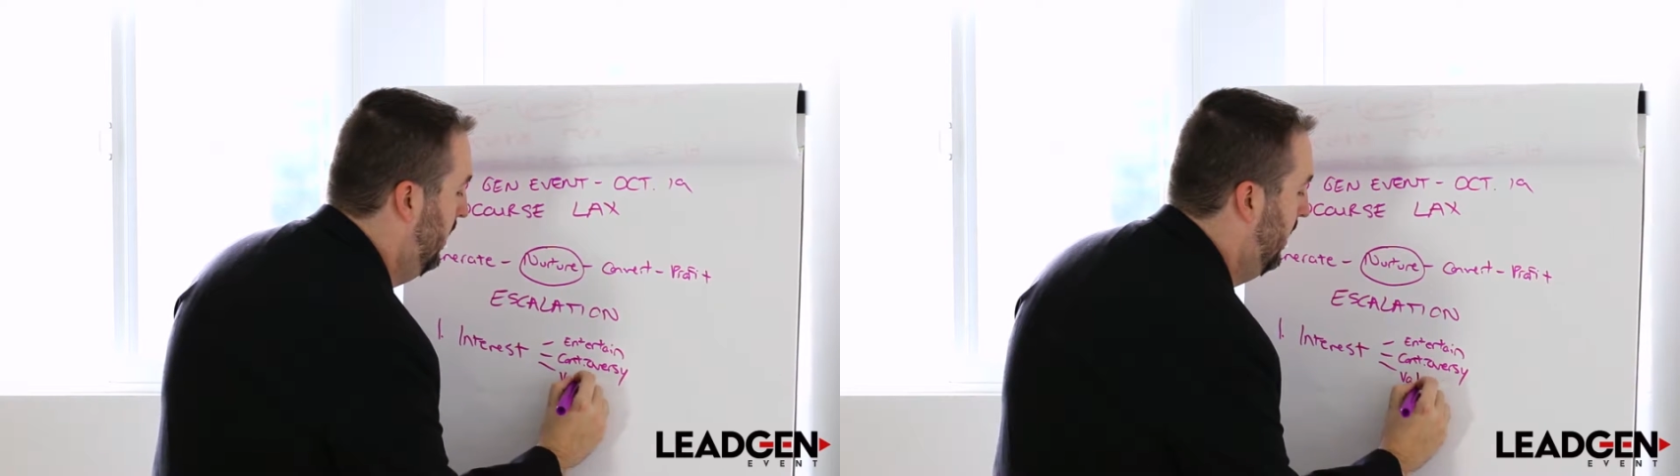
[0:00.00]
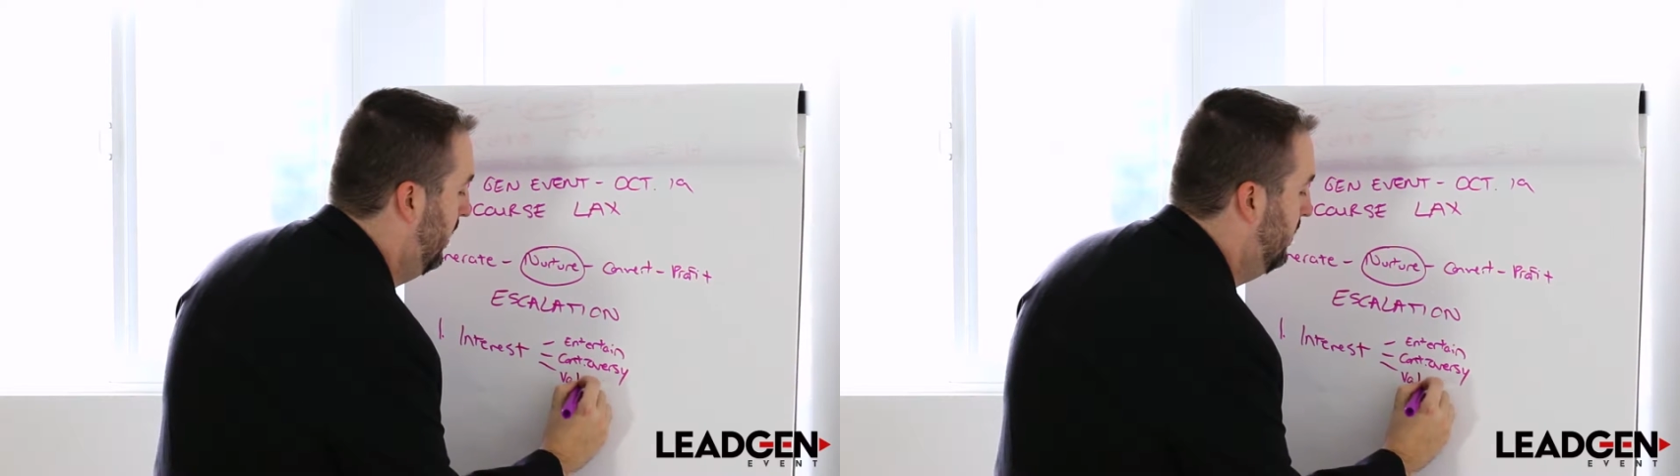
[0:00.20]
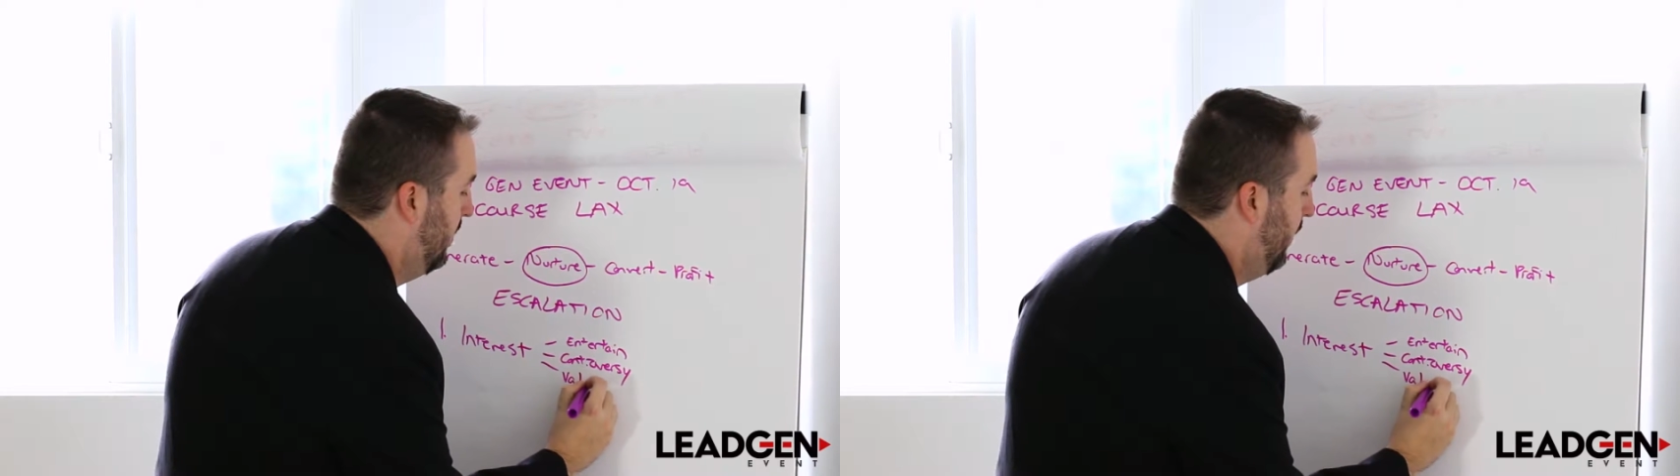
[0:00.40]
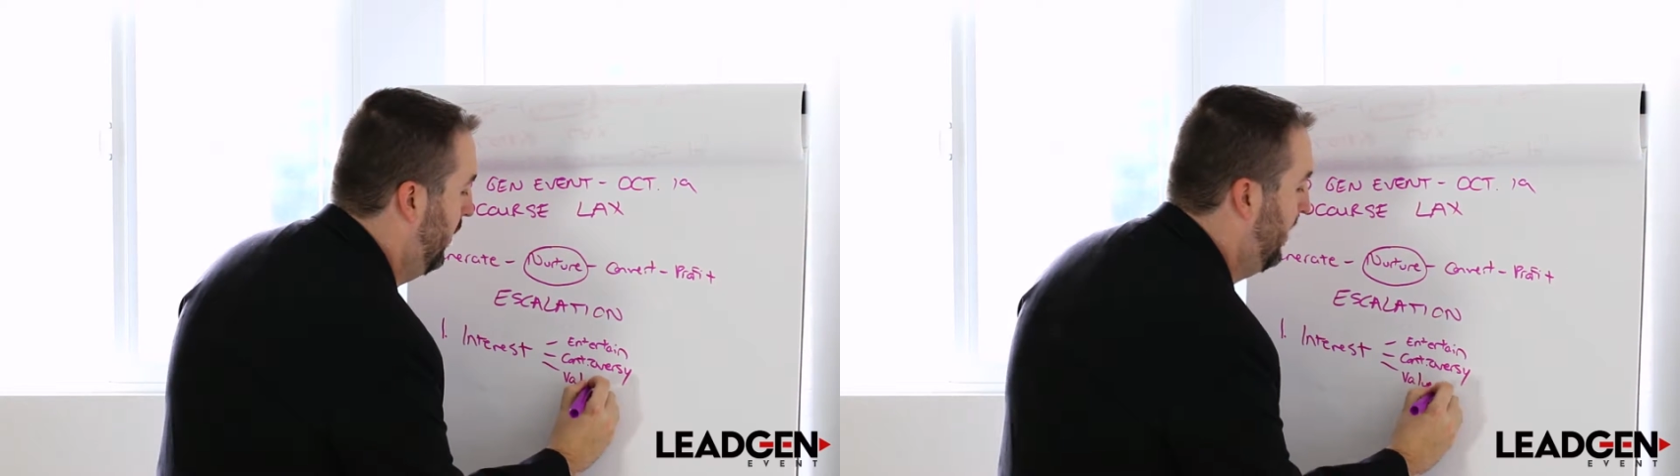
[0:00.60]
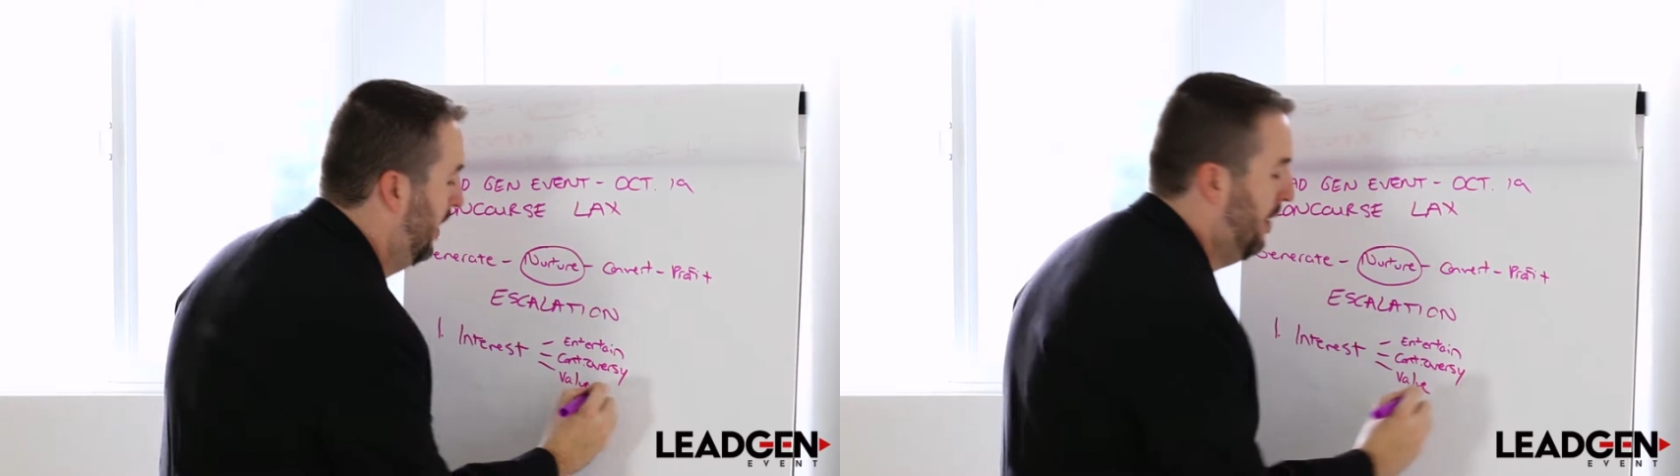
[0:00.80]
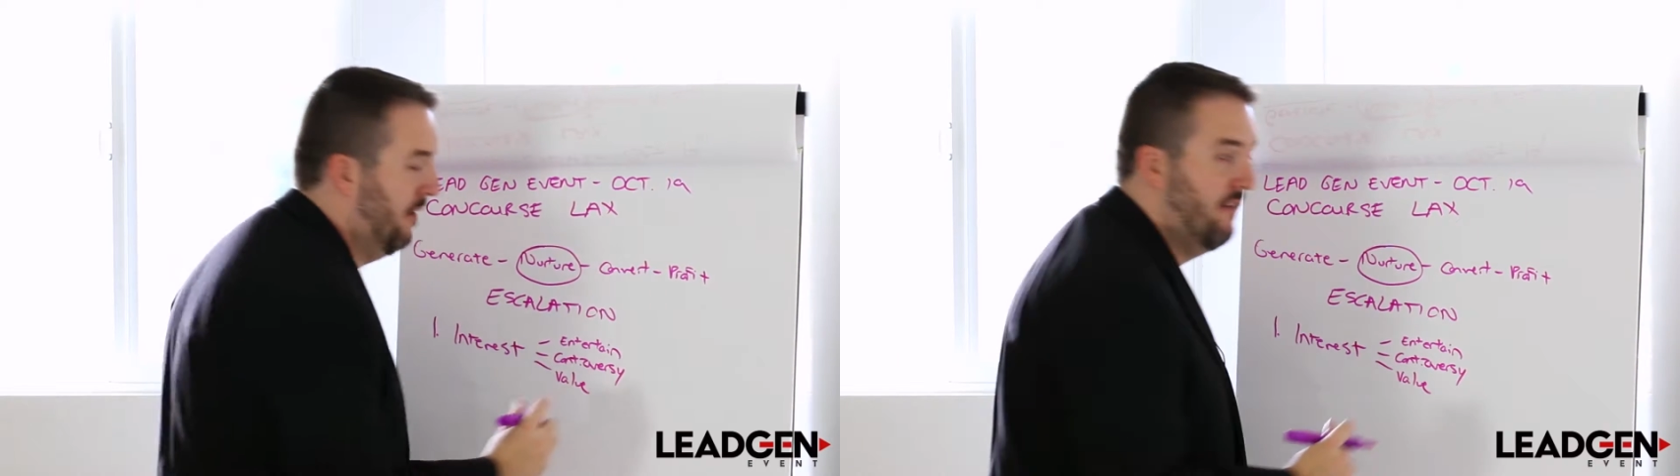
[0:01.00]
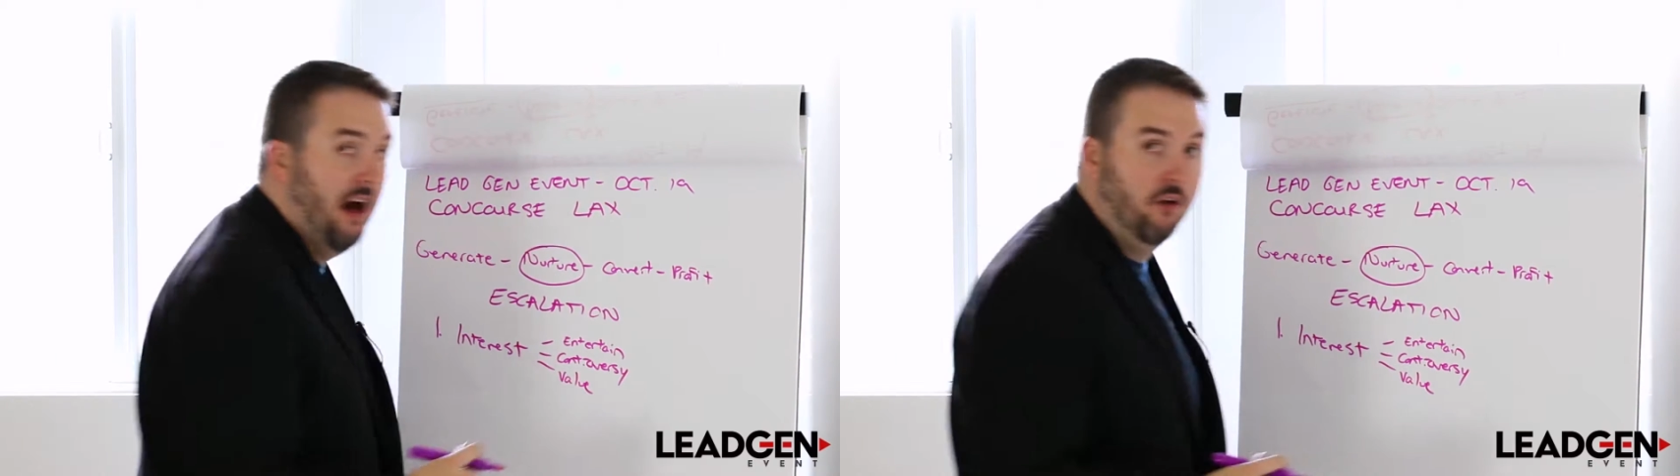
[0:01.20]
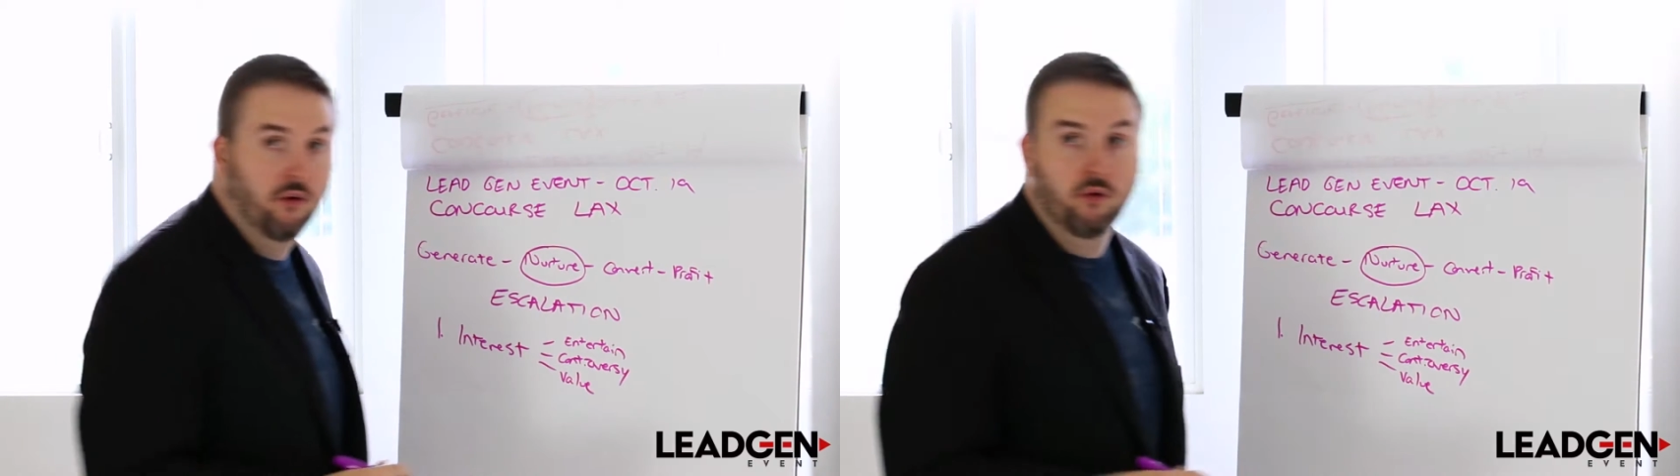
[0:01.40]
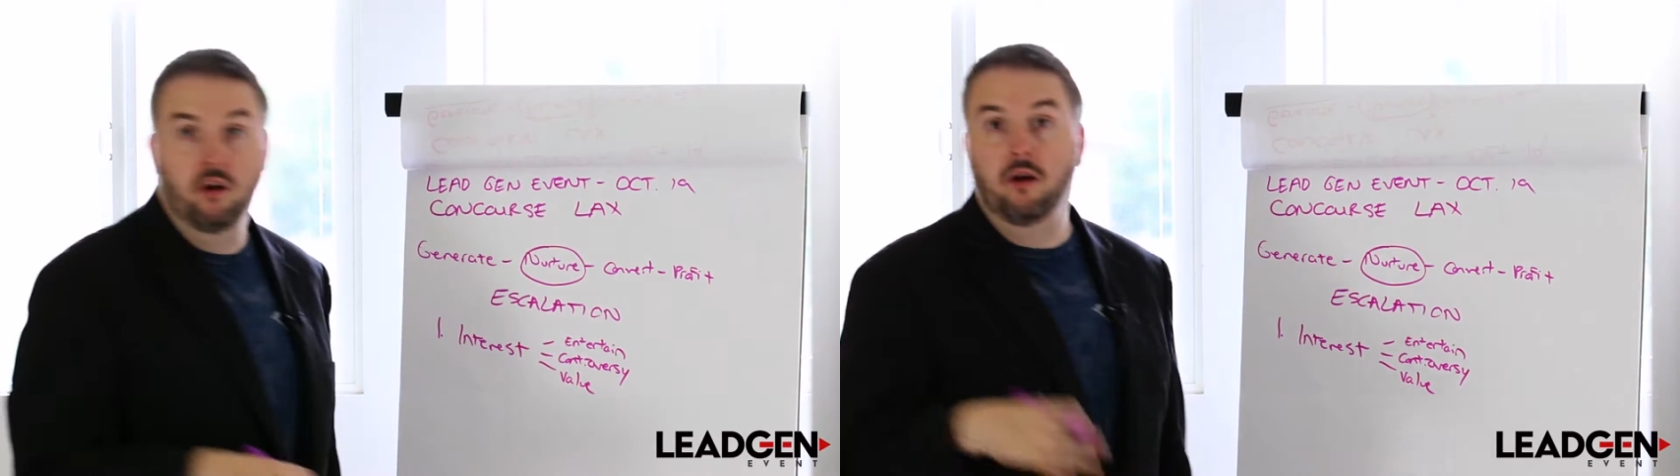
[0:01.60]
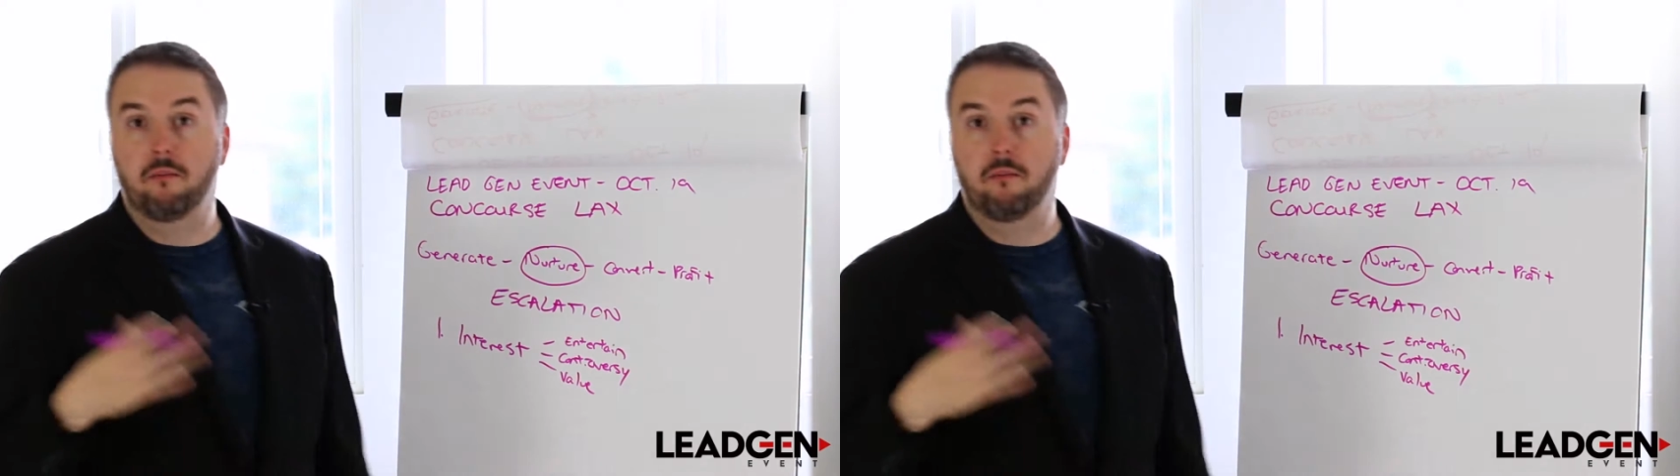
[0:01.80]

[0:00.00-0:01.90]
Now here's the fun thing about value.